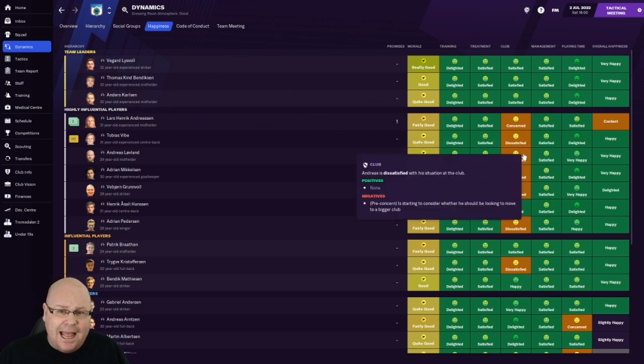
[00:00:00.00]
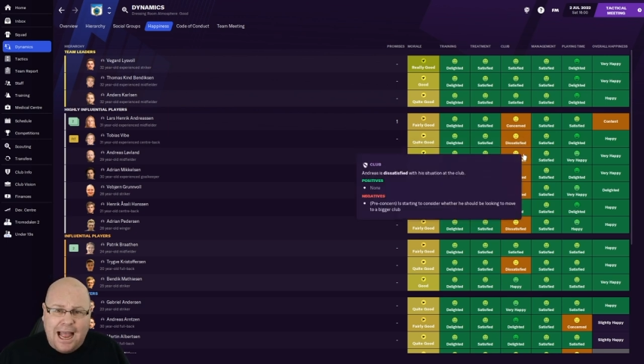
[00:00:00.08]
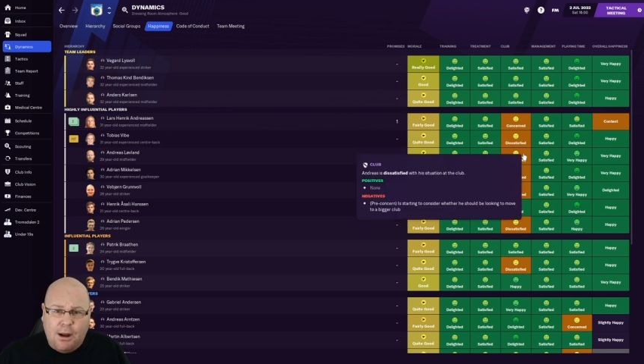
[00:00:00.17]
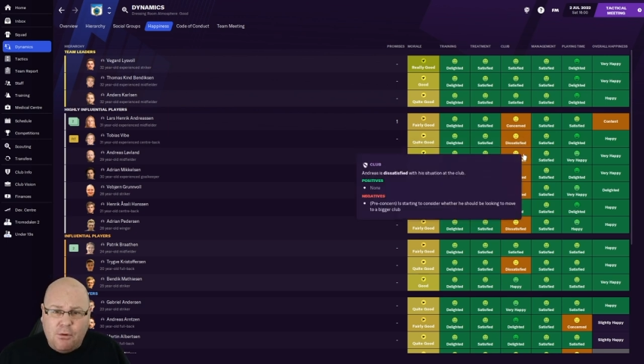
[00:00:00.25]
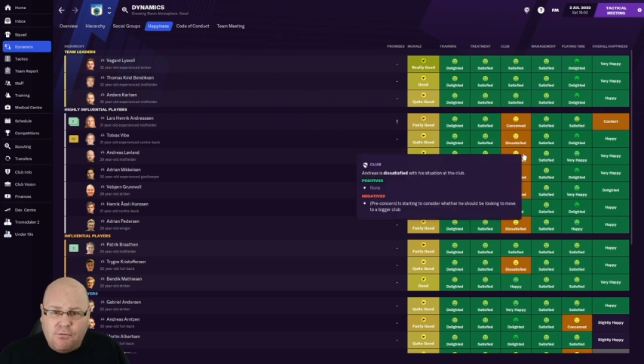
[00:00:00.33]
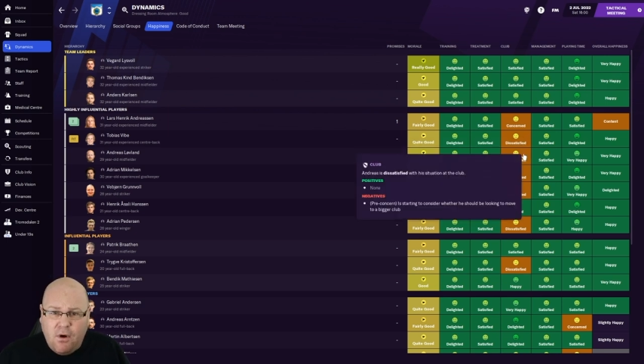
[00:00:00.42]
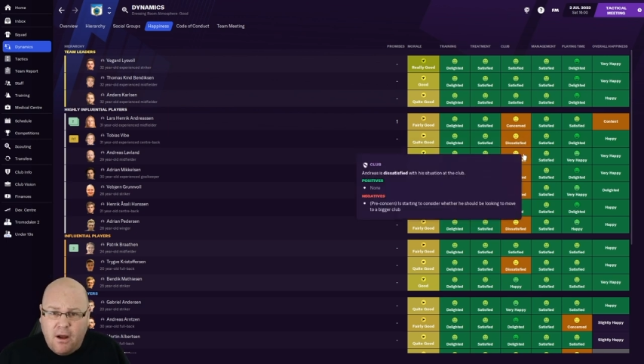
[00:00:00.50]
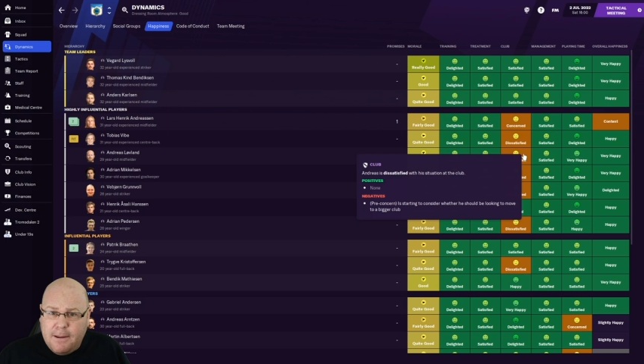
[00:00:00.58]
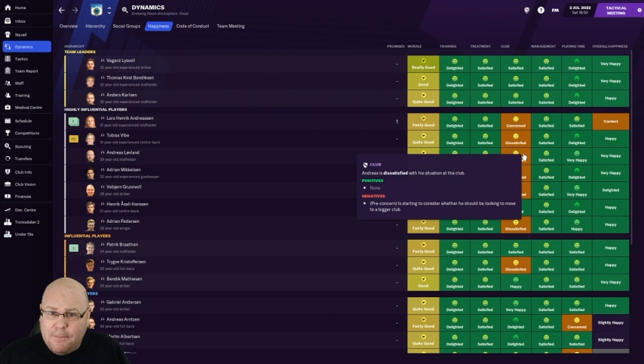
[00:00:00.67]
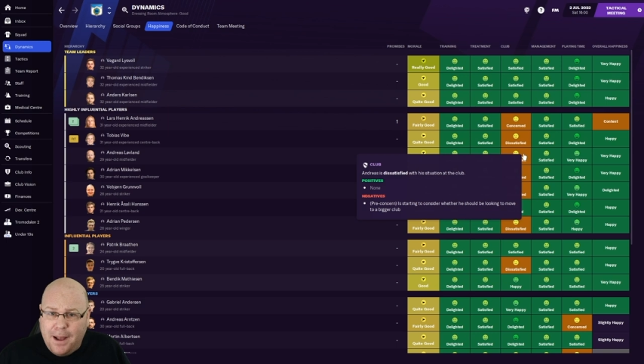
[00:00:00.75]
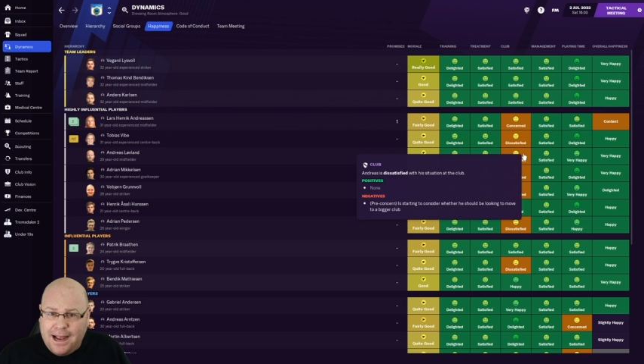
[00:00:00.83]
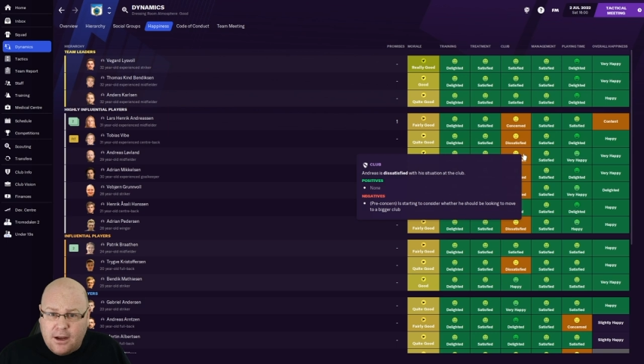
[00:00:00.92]
Our
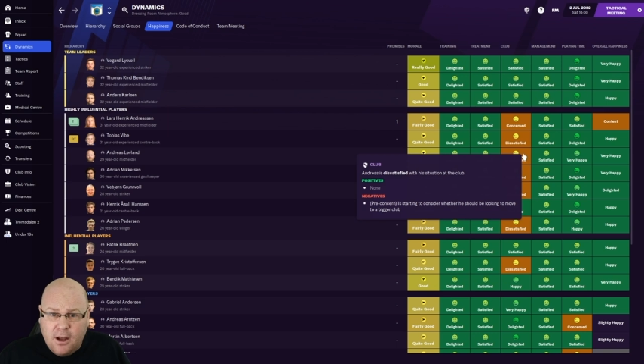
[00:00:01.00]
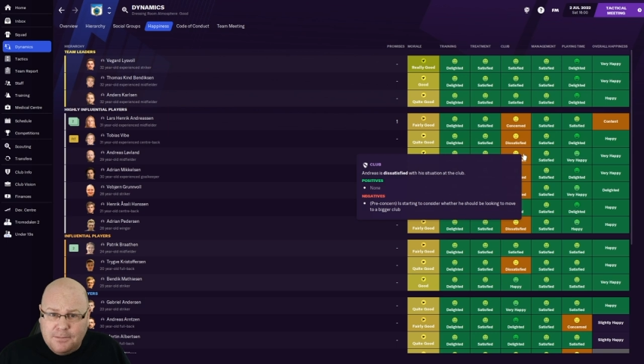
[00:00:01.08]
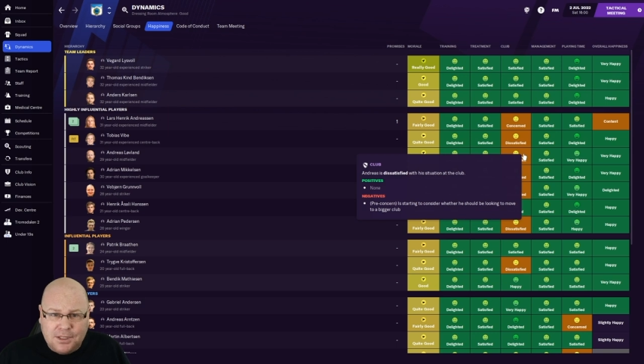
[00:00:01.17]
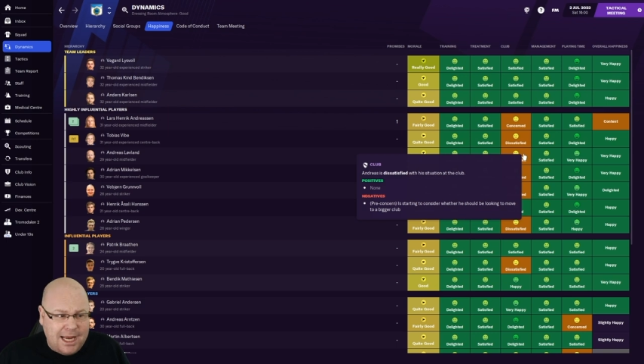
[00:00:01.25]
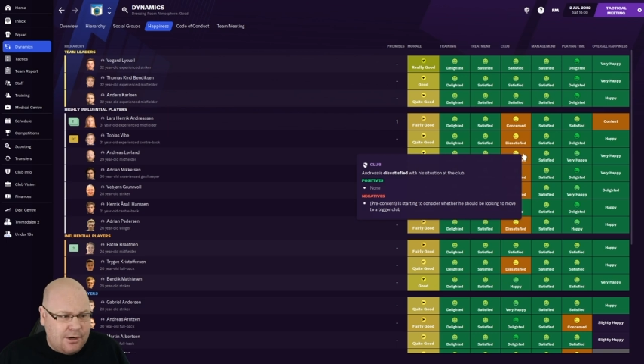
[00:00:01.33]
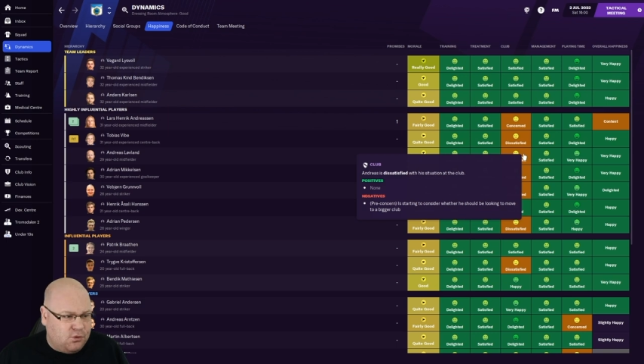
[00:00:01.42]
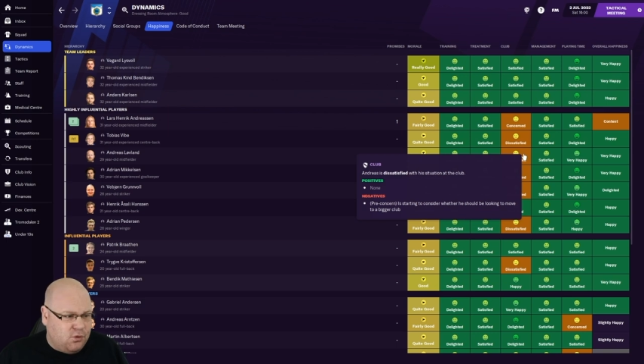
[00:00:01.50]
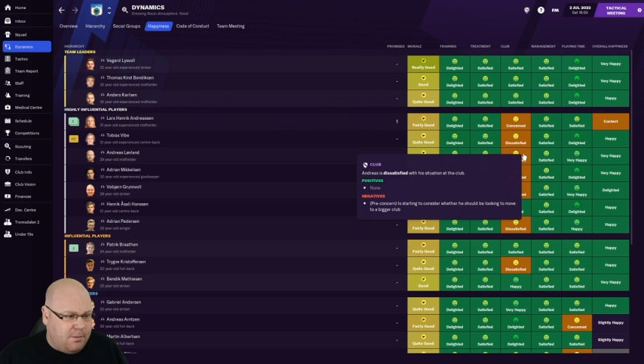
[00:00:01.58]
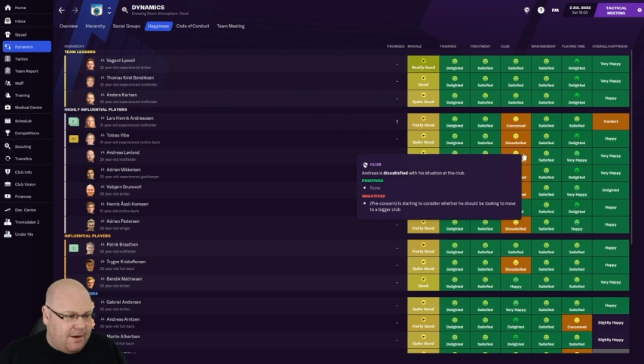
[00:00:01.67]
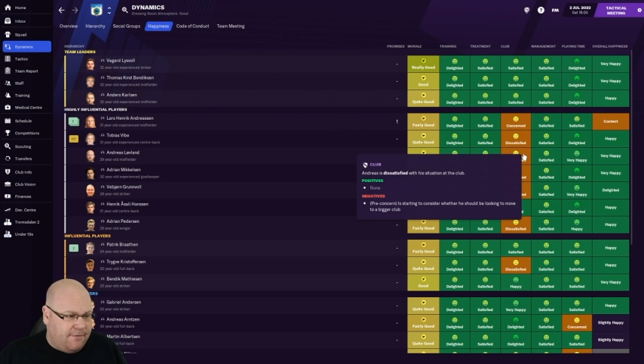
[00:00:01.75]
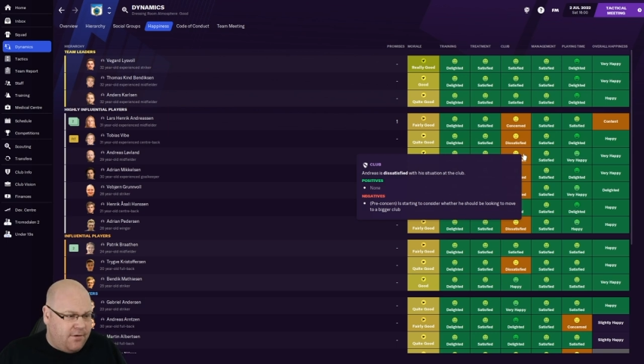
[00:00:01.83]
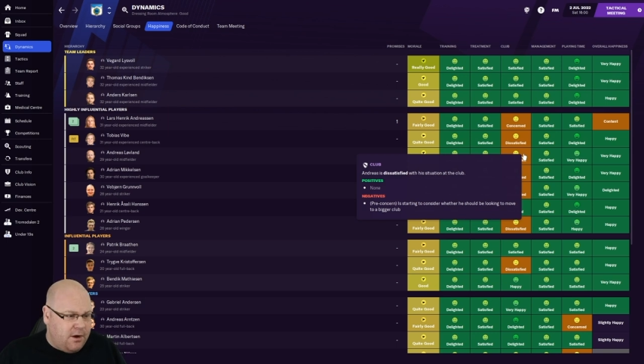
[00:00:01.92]
right-back come central
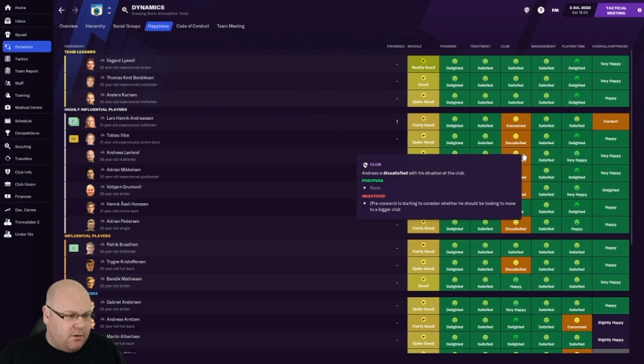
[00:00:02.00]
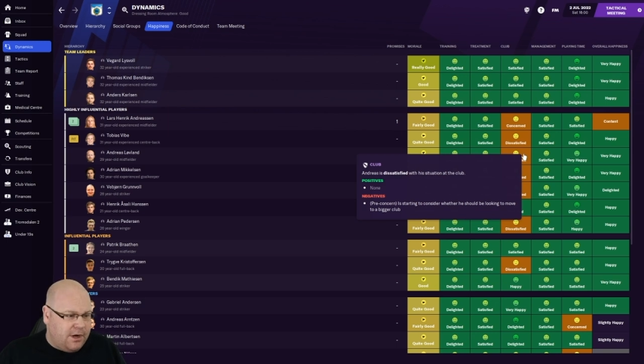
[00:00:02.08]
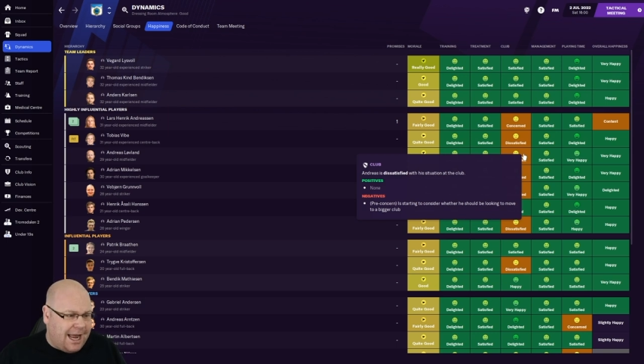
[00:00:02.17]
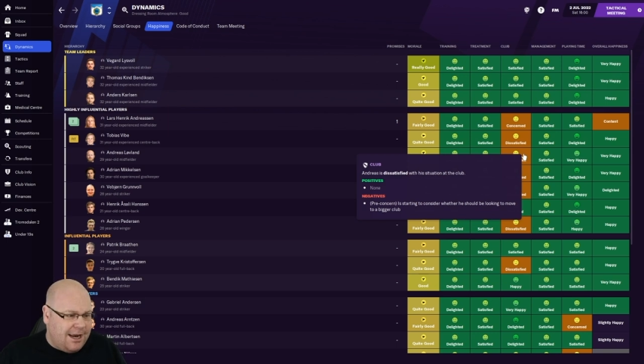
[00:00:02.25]
midfielder